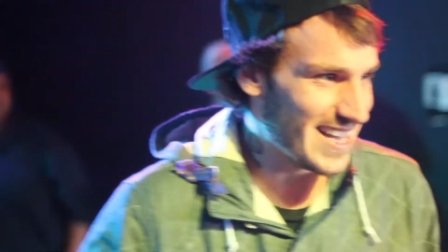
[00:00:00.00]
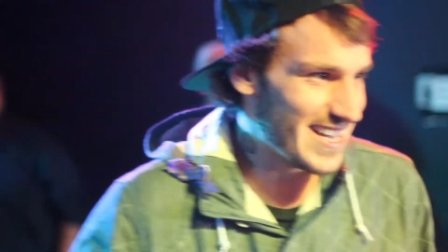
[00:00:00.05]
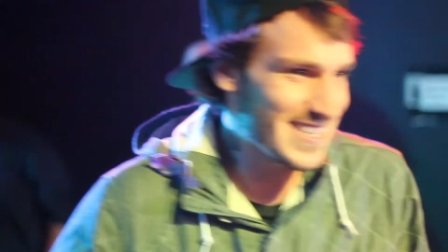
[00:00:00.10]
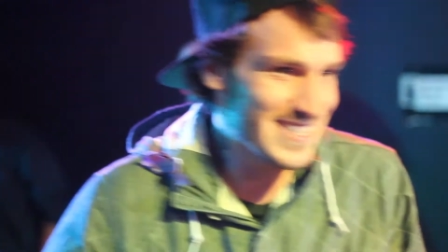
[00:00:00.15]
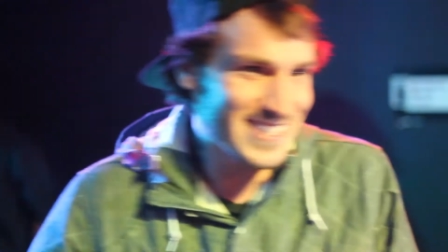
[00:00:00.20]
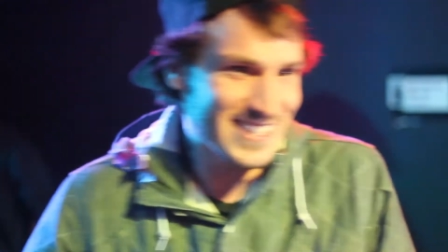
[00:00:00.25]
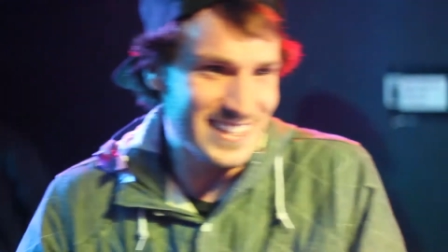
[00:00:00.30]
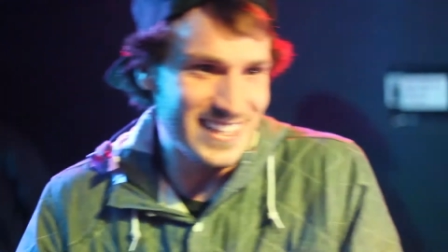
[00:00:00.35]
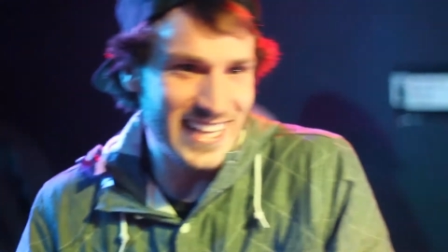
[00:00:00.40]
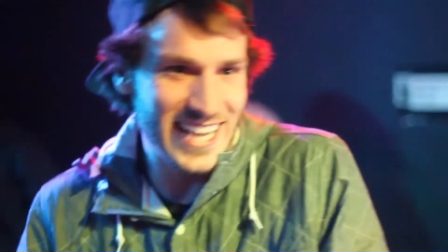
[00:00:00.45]

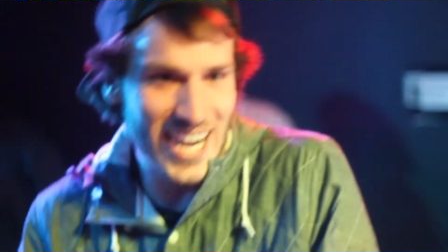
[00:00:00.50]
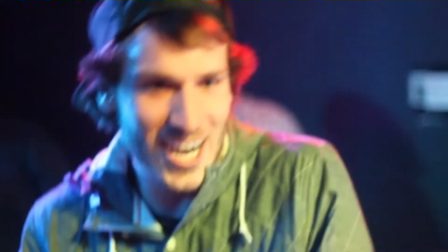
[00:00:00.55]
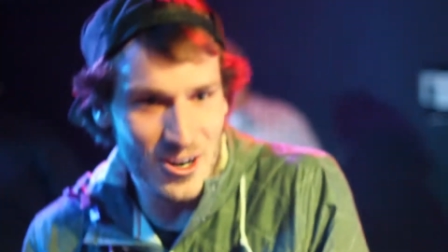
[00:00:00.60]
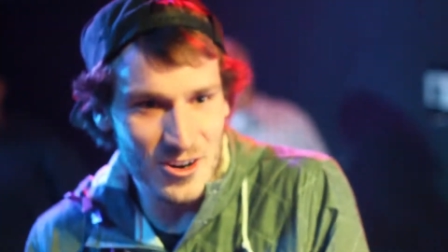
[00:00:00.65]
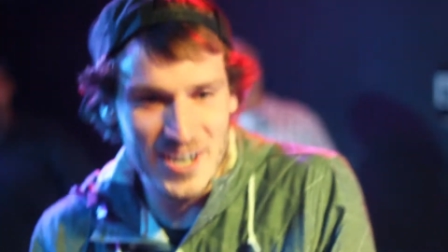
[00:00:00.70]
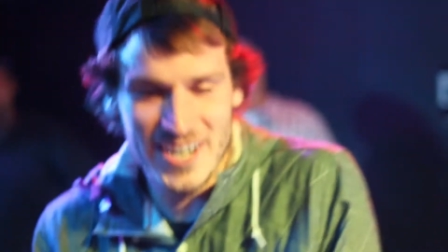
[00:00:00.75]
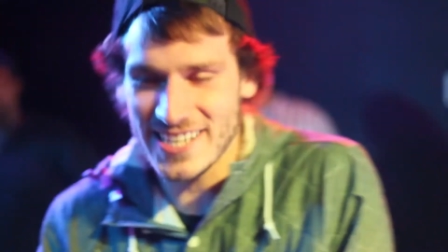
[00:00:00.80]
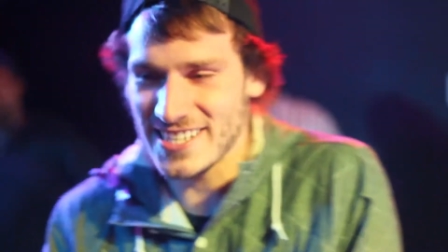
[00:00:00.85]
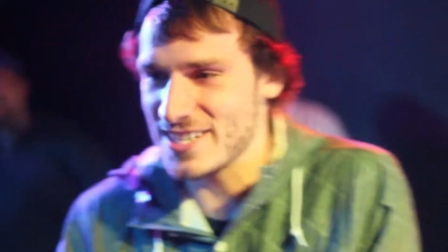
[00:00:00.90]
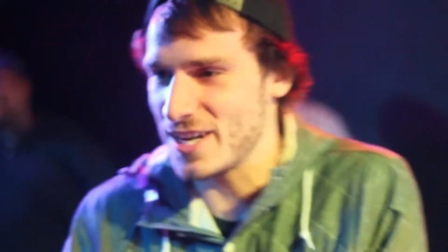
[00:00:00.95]
His
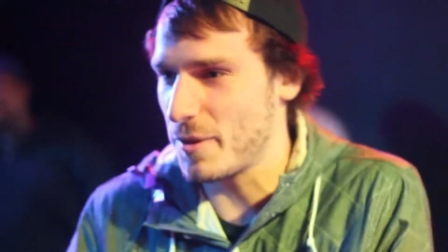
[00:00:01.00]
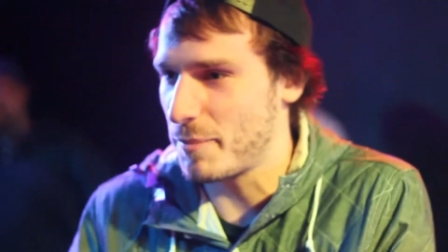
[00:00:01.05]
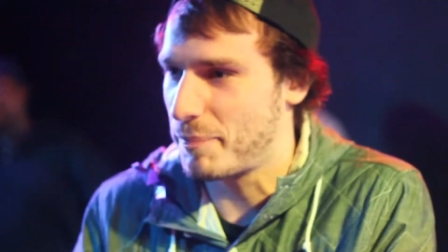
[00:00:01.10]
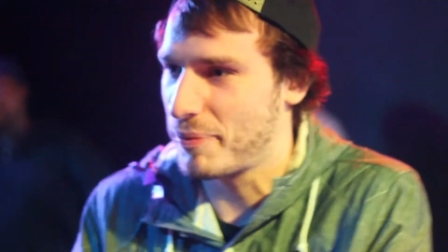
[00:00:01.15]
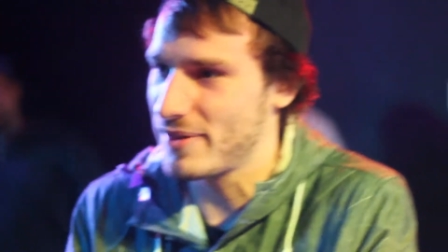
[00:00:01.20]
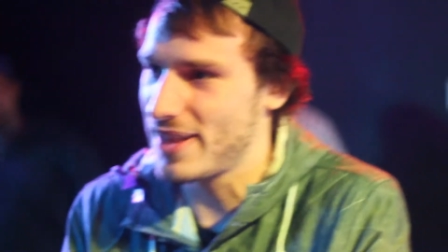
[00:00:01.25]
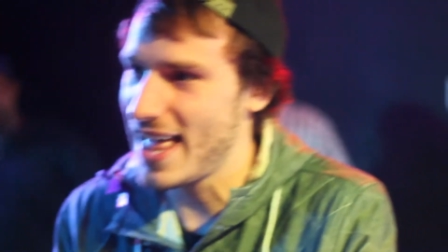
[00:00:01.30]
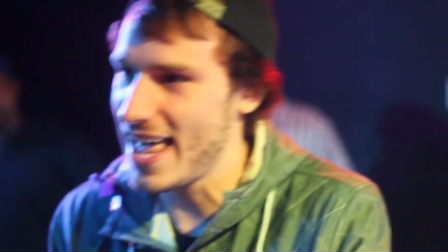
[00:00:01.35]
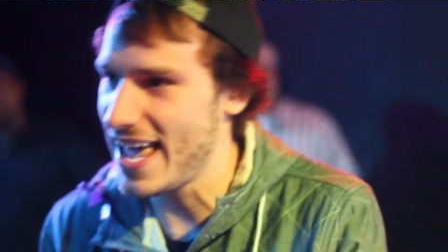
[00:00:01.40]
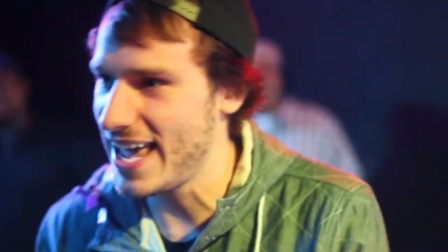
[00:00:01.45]
lyrics are
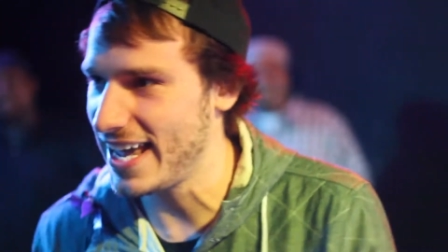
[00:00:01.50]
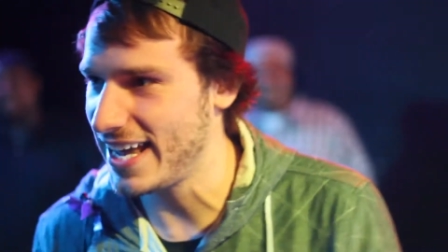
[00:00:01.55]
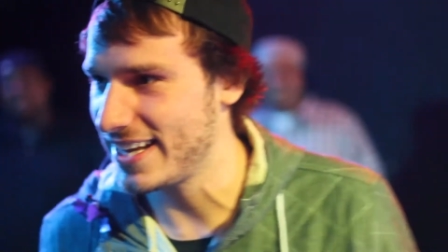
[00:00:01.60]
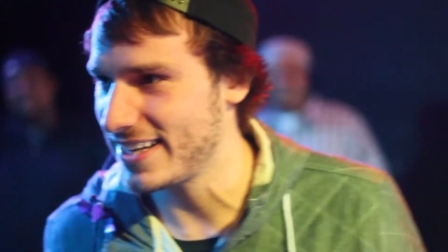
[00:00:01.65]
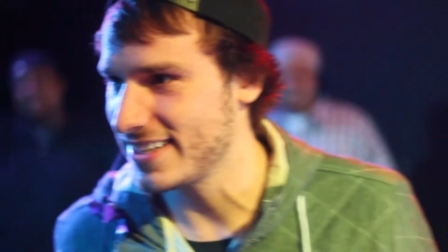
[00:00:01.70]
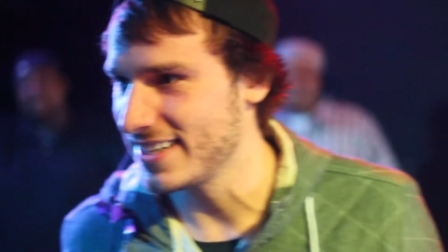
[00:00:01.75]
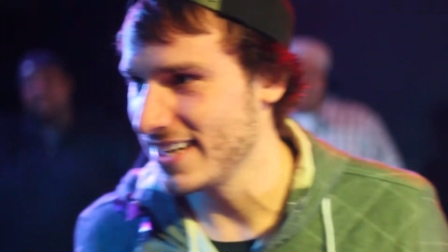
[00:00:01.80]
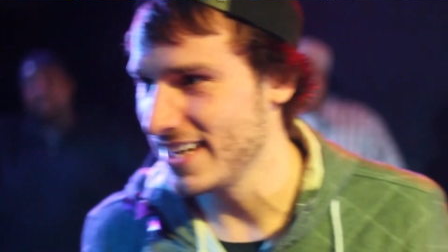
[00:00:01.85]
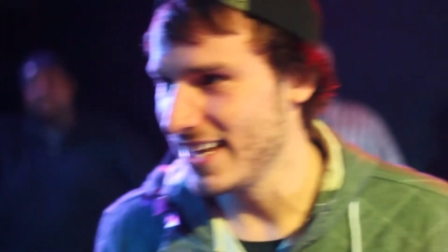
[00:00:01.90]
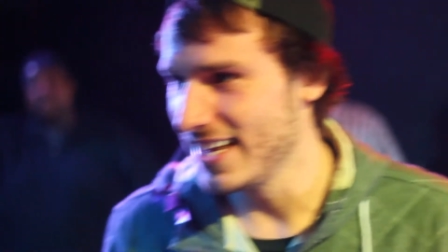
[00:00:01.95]

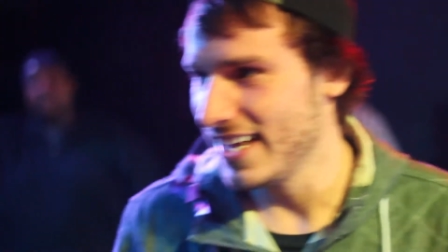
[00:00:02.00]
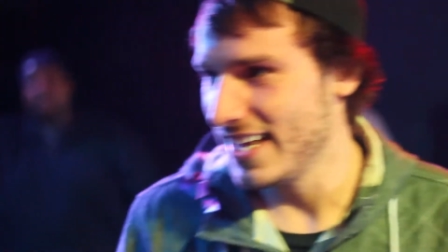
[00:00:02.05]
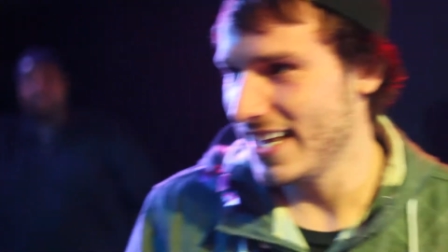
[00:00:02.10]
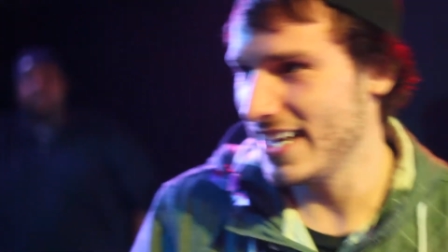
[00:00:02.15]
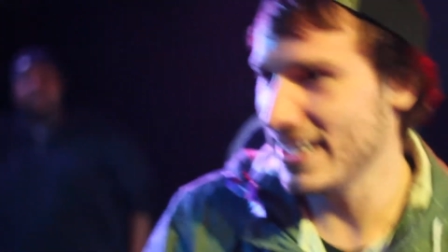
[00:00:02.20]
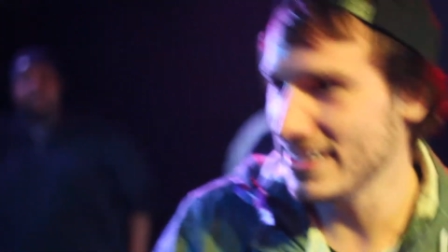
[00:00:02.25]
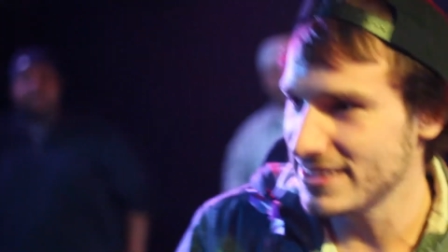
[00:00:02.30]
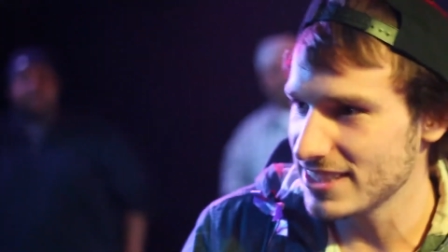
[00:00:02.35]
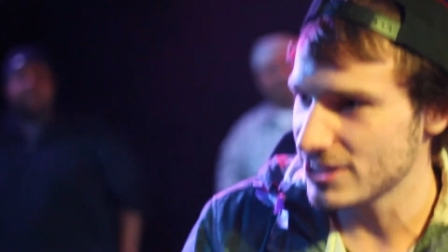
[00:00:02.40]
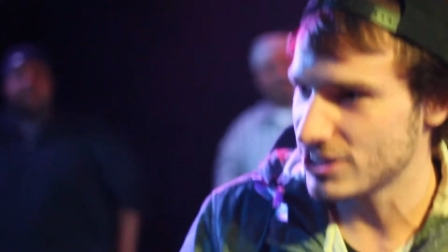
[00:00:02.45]
plain.
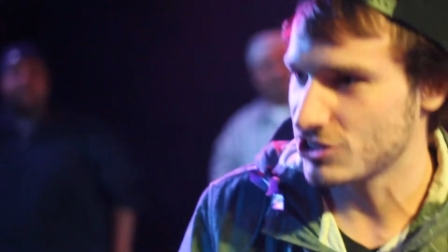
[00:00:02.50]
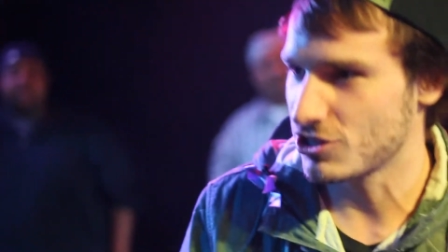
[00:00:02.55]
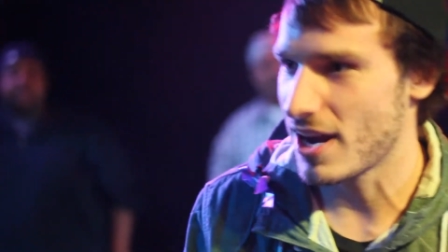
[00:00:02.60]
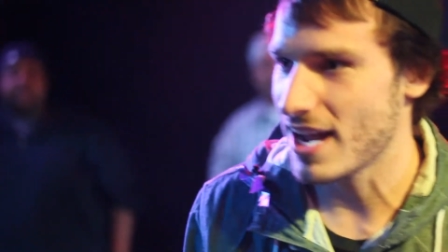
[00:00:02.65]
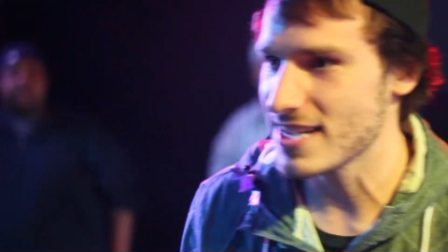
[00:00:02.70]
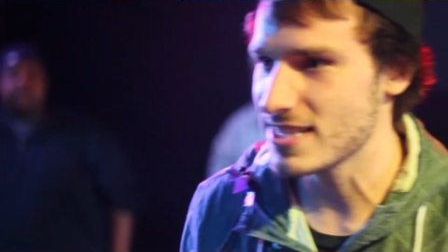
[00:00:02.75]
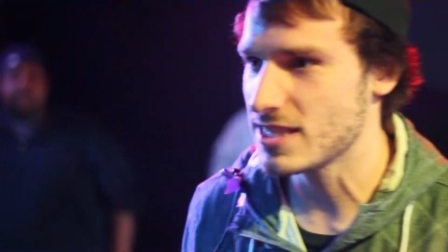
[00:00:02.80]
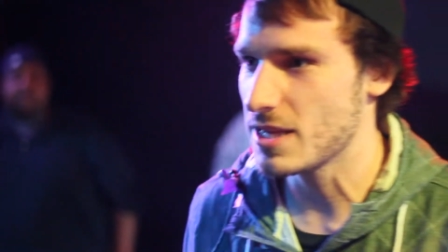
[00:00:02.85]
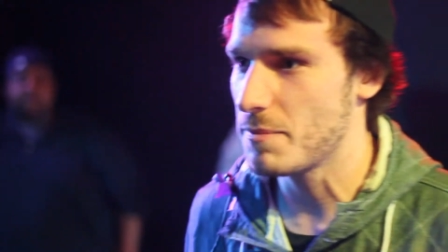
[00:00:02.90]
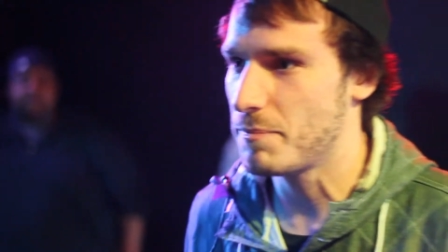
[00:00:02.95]
He just
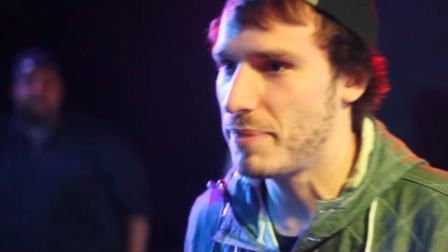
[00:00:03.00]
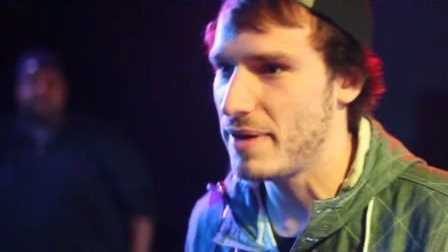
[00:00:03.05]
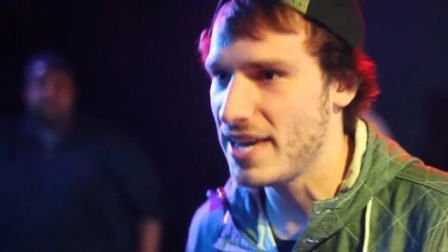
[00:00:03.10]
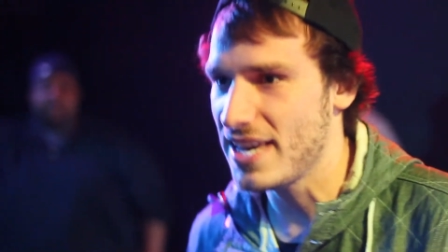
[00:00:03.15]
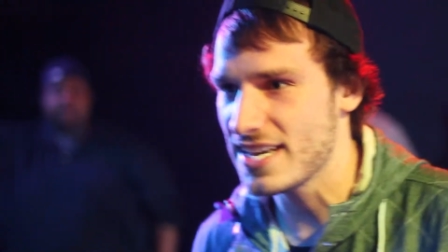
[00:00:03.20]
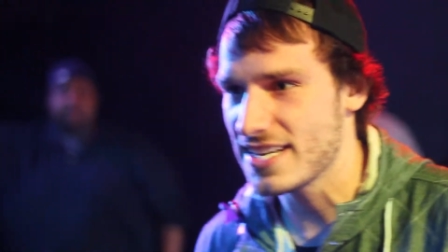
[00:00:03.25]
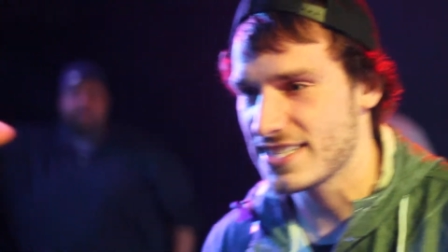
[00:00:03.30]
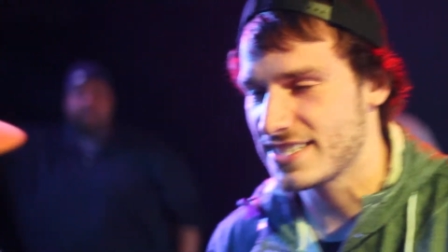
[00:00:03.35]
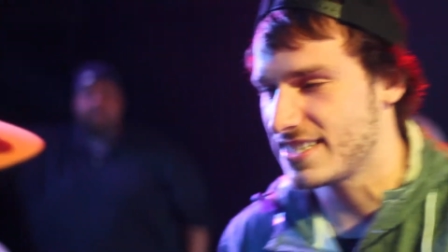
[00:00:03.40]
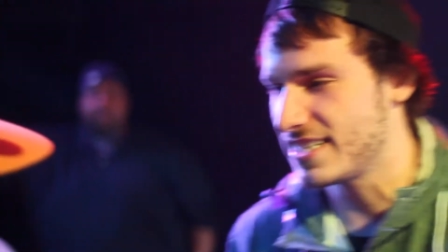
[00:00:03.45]
tries to
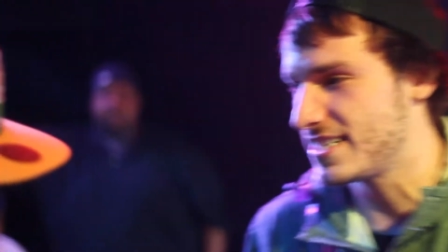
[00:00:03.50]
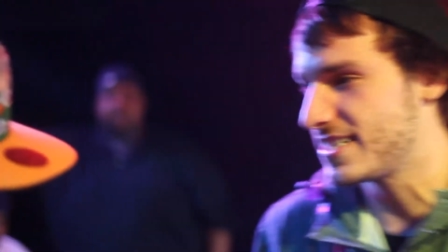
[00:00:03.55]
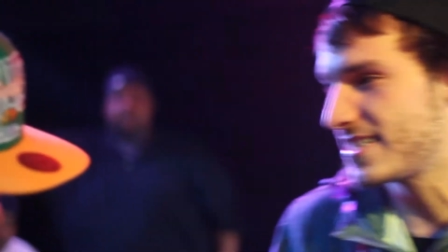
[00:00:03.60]
be as the